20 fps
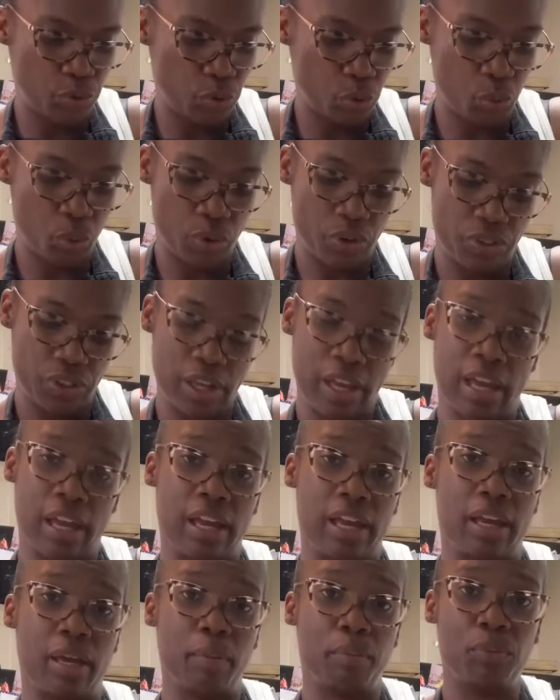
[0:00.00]
with
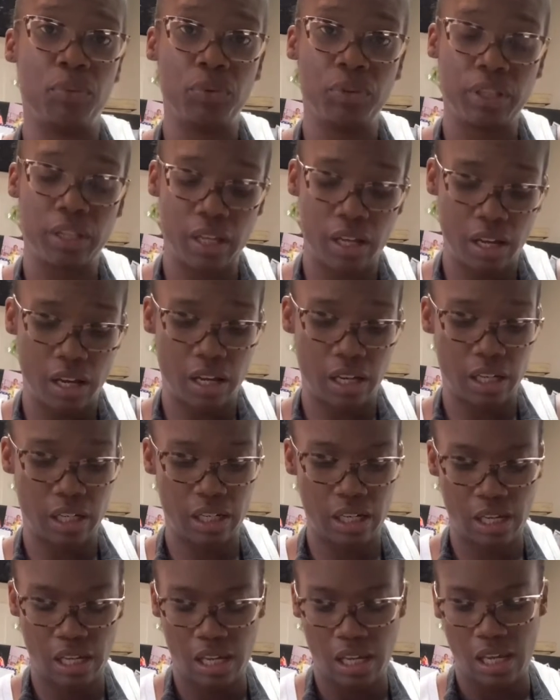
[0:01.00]
a bouillon,